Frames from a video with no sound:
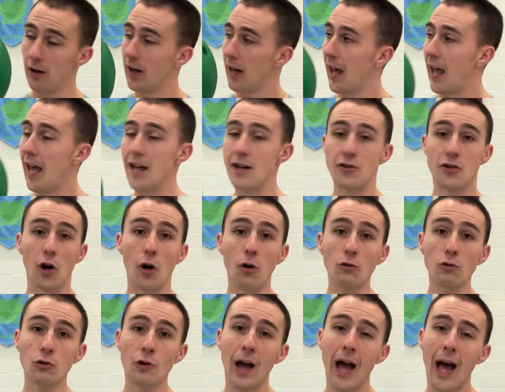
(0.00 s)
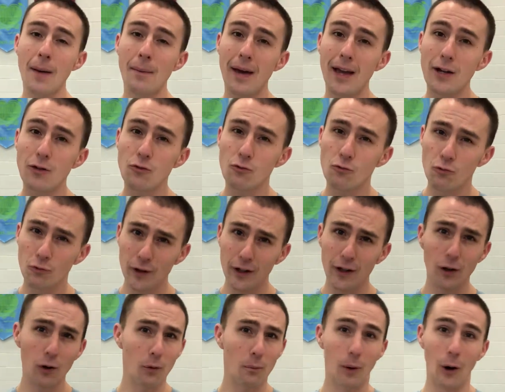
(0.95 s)
And don't grab a
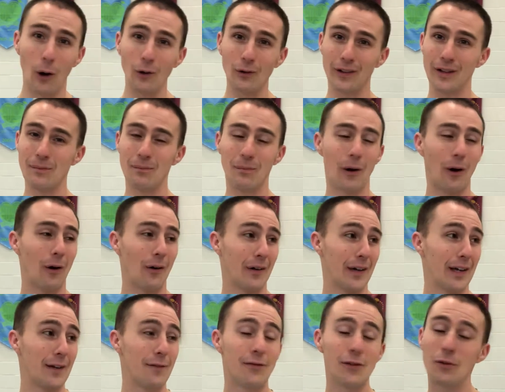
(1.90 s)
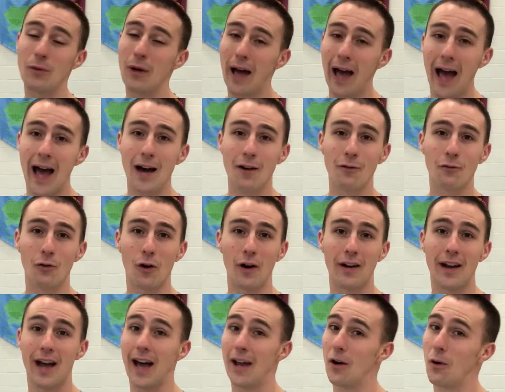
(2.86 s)
real bowling ball if you have
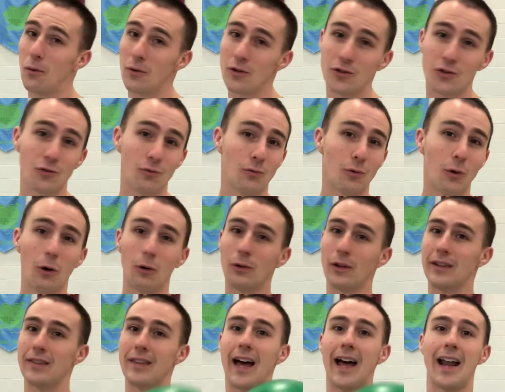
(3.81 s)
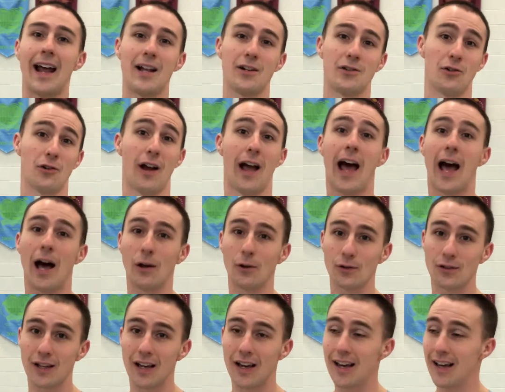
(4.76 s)
one. I don't want you rolling that at your
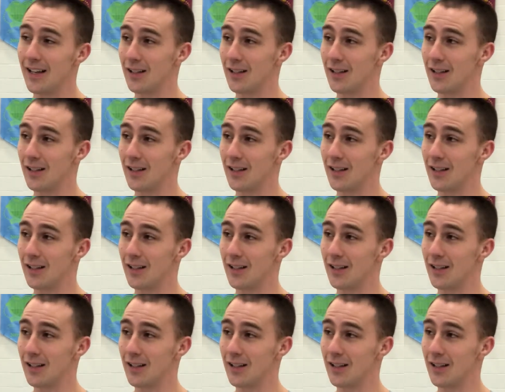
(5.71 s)
house.